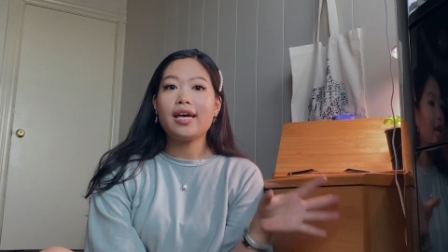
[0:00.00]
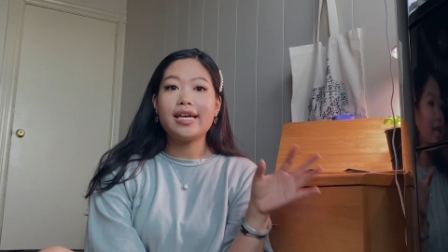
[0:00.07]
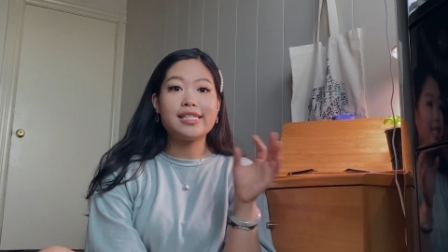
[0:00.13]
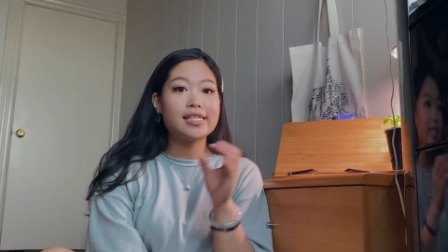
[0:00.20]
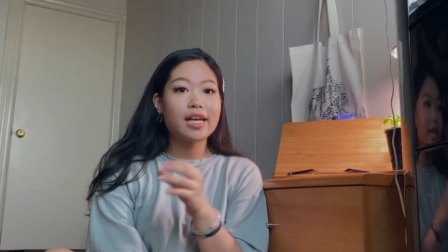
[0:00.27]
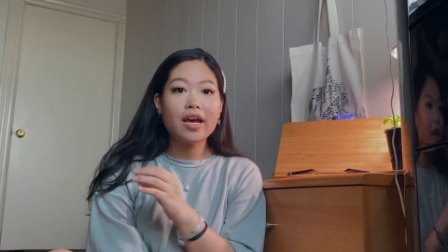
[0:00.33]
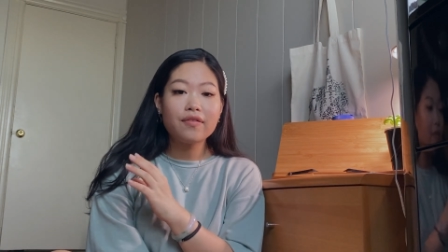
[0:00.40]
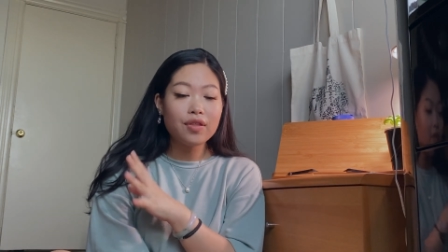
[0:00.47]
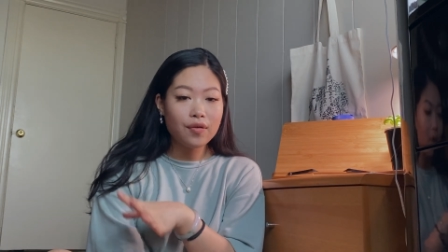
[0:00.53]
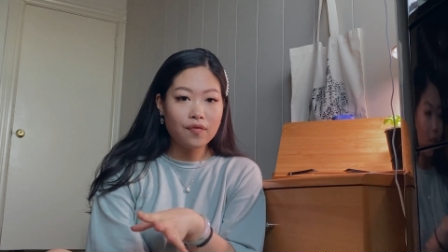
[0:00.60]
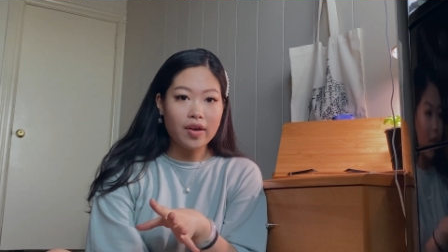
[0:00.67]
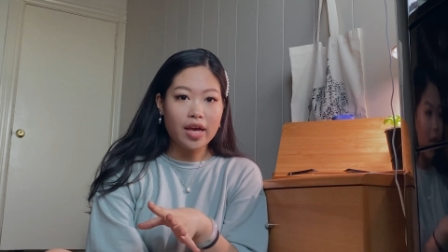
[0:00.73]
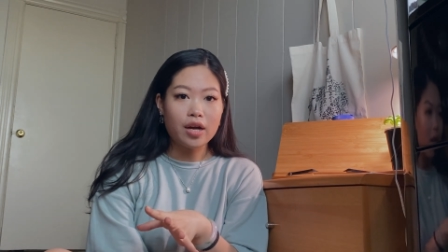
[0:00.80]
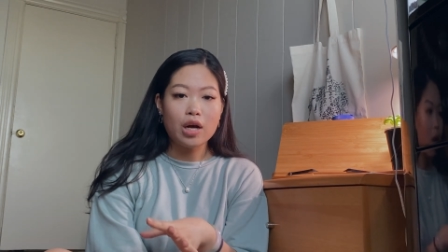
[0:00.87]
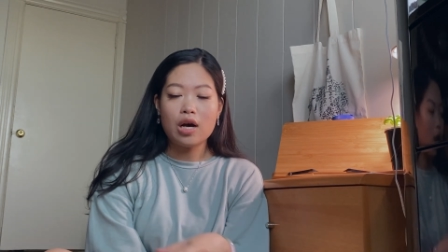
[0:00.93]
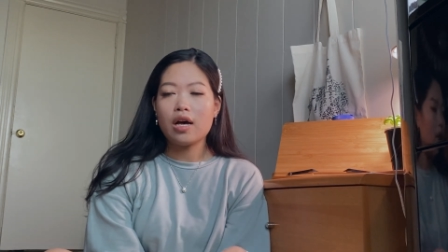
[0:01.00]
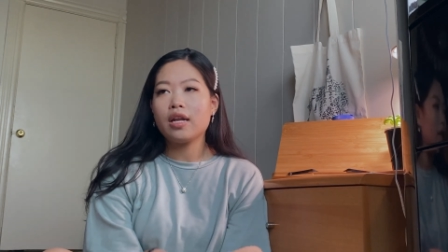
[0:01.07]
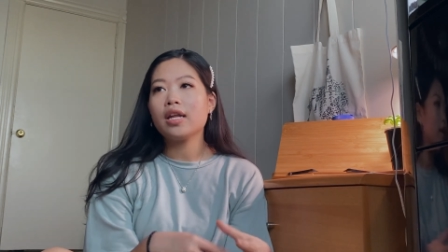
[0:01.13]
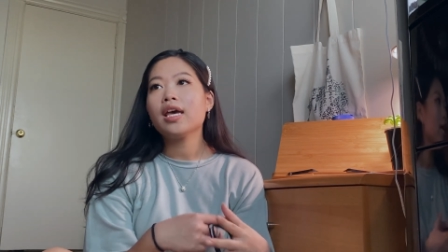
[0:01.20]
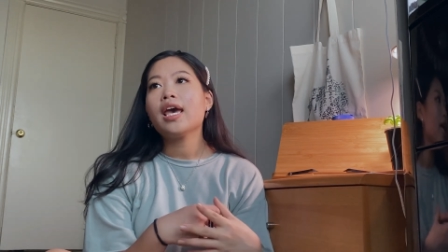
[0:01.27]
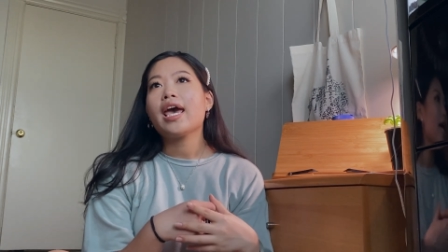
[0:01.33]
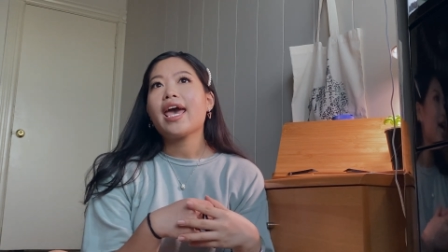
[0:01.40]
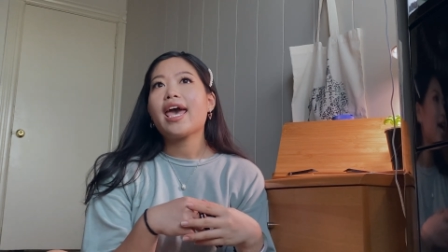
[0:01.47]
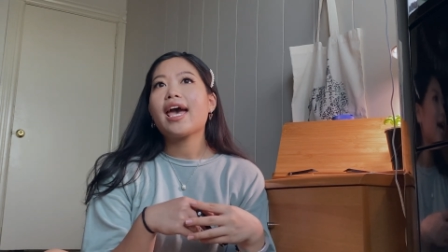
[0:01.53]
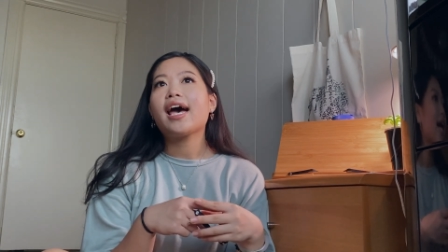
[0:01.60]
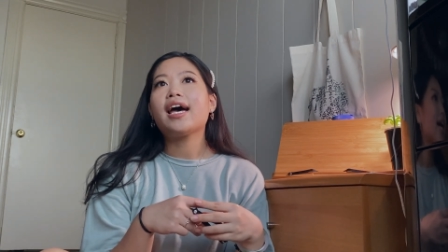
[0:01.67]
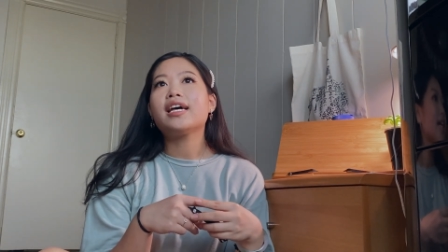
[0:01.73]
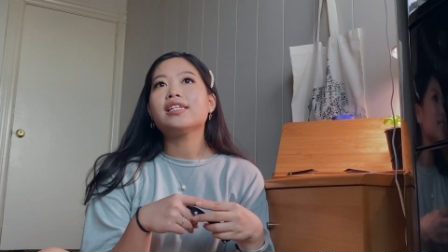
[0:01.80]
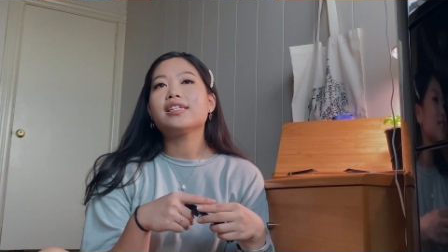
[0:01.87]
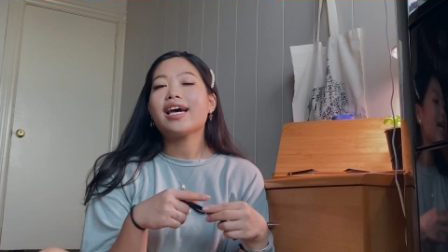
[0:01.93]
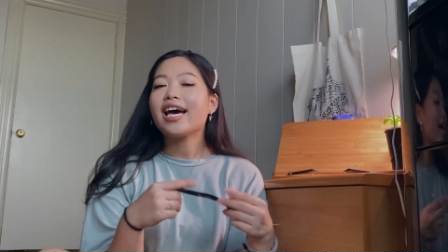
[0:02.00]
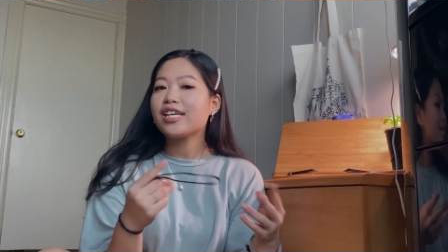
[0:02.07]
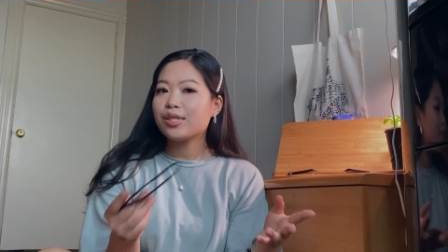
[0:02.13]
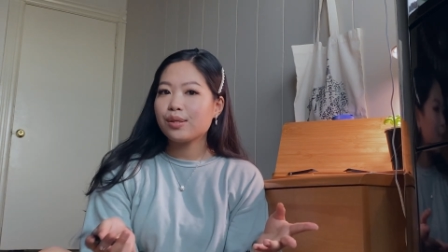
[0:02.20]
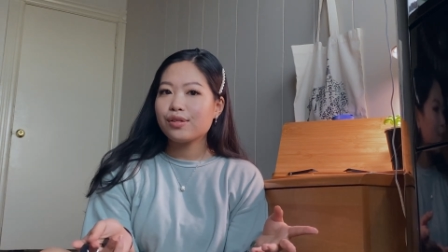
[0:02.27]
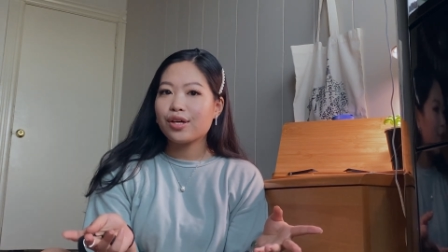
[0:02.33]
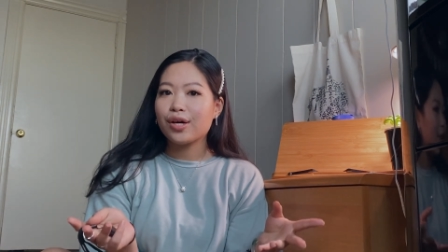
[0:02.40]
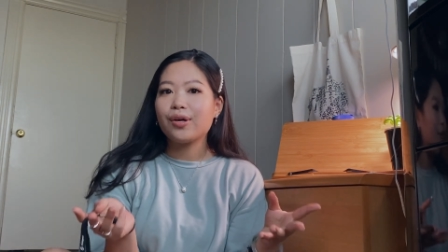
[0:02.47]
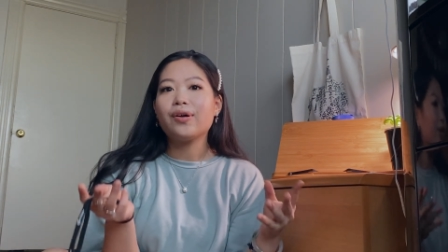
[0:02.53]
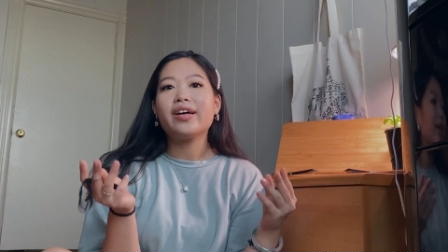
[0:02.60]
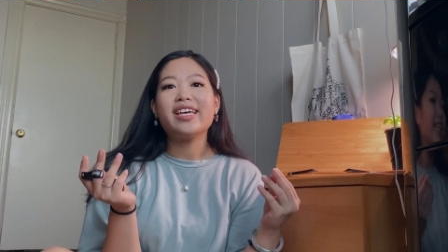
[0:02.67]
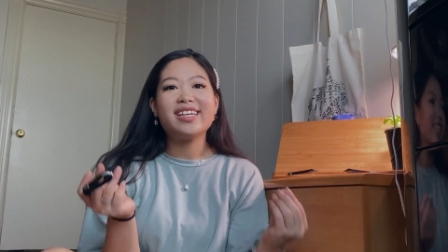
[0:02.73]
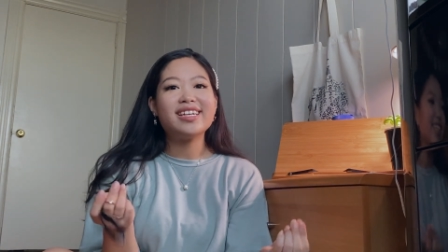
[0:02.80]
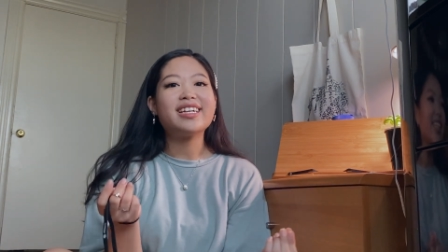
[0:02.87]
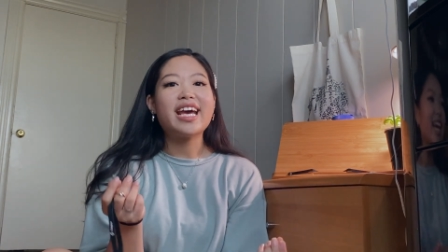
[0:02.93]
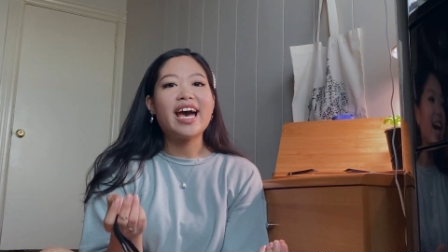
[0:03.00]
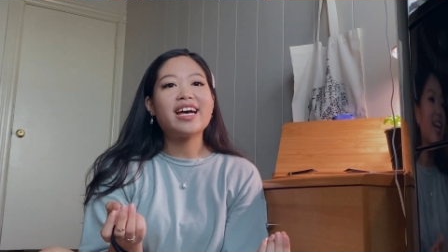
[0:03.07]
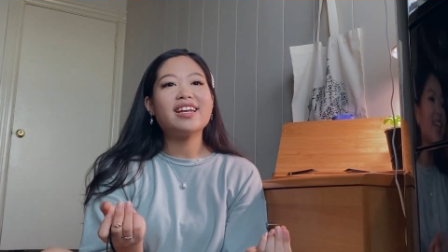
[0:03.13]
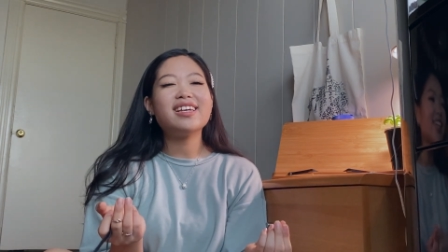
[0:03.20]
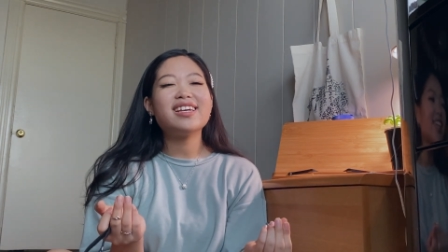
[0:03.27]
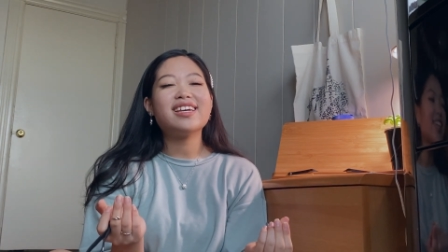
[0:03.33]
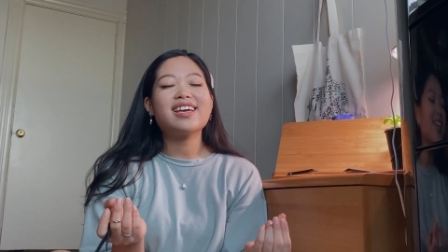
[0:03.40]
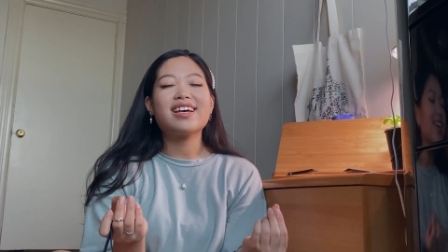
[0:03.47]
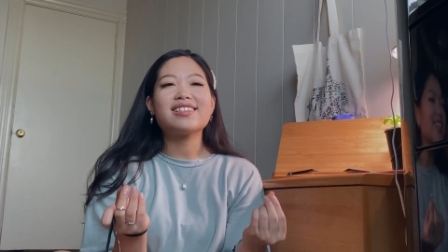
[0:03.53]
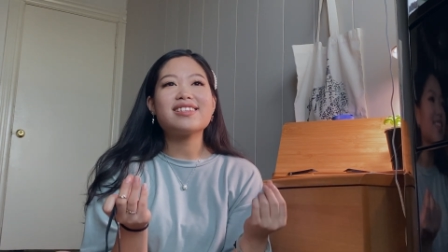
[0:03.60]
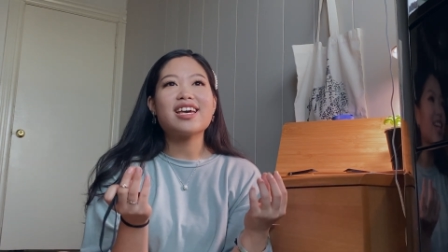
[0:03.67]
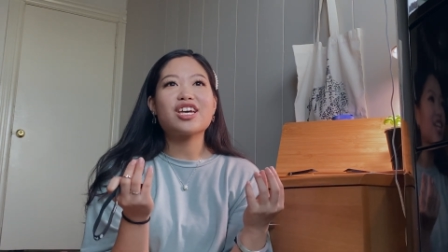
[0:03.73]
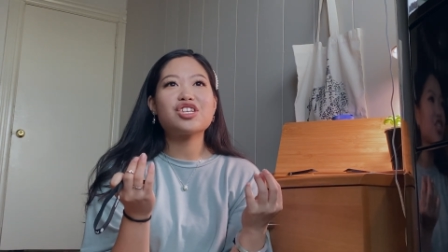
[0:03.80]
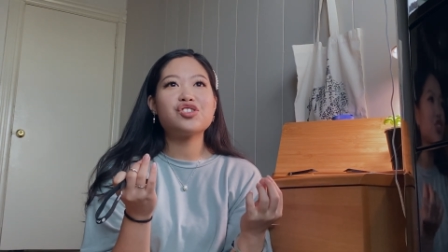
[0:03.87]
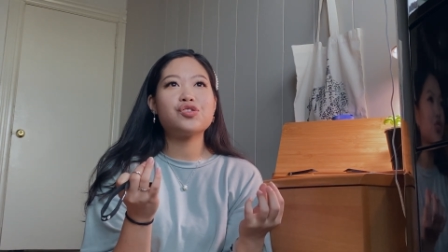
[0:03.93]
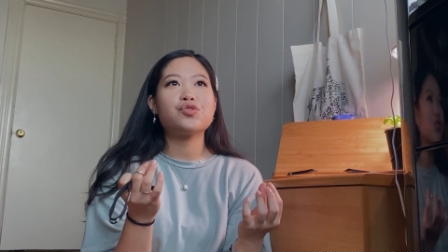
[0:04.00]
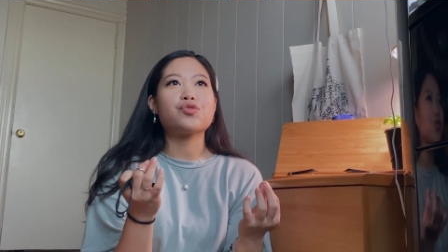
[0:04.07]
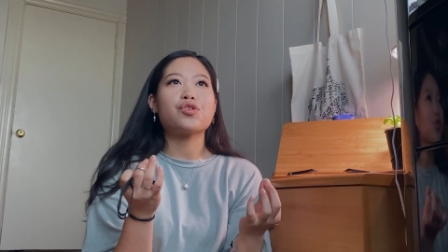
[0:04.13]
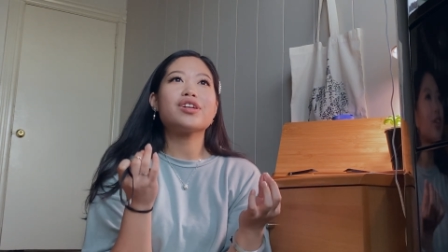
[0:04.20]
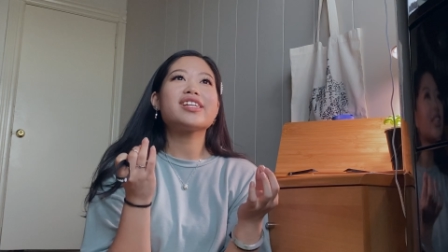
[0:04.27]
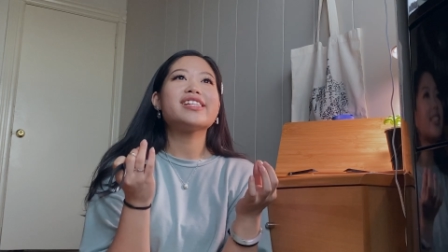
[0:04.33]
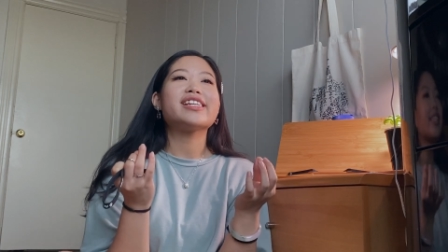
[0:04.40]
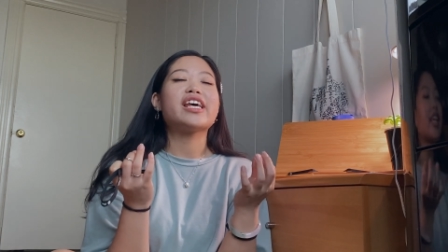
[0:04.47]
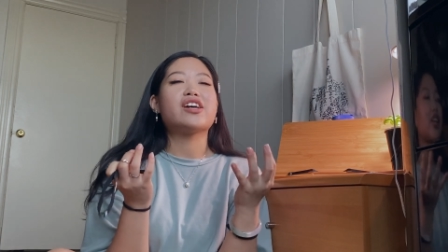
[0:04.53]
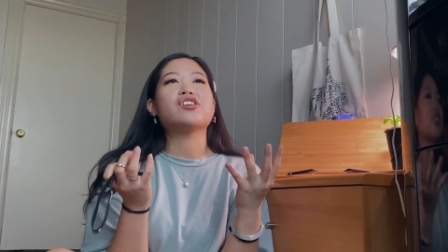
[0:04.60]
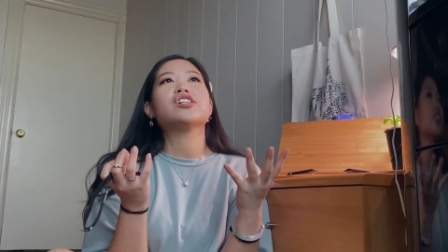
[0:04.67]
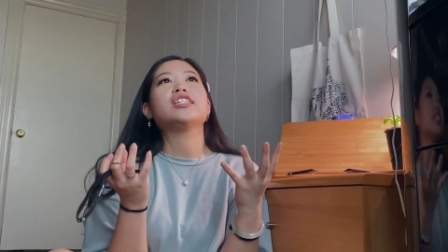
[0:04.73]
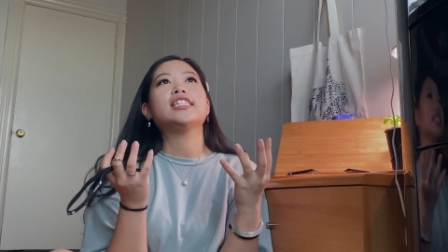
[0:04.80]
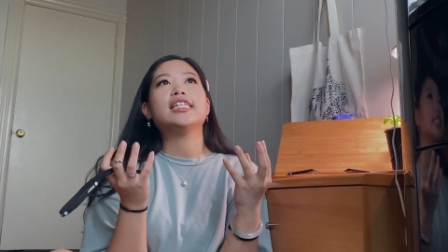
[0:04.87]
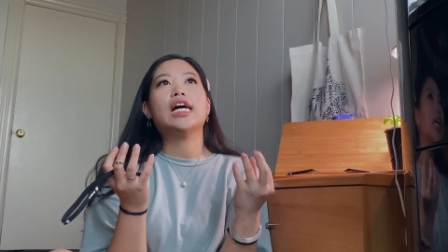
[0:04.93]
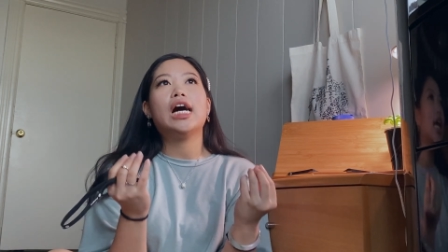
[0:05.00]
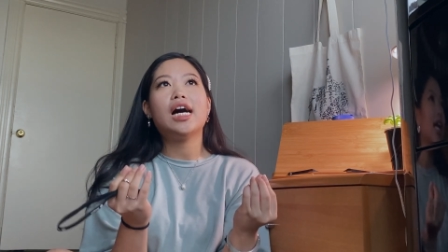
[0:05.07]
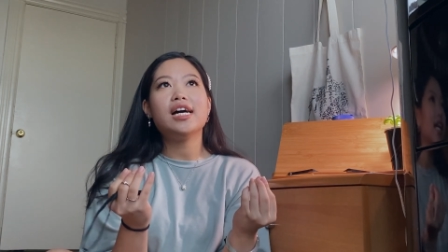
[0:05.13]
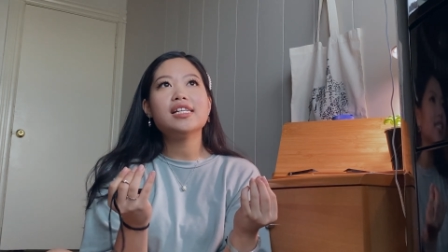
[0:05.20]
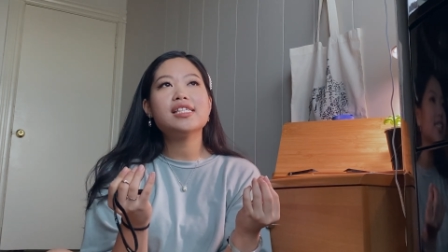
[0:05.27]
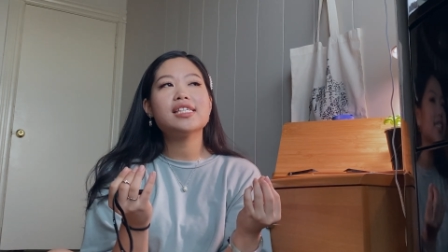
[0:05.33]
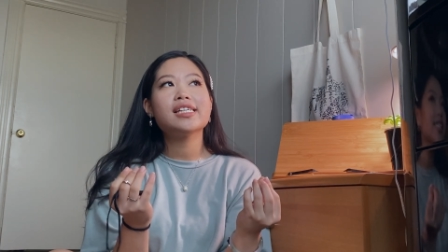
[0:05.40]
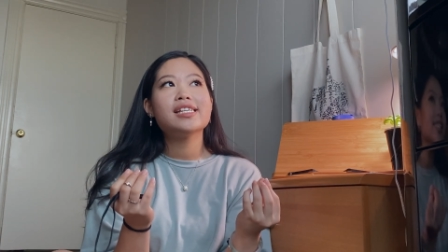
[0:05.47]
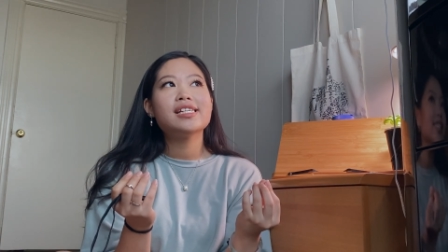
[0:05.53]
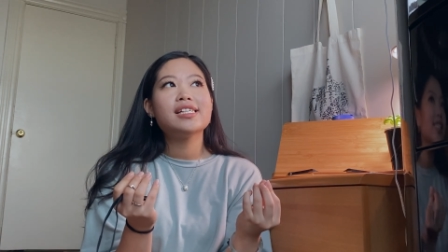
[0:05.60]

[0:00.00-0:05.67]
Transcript: I didn't have the fan on, and as you know, in an attic it gets extraordinarily hot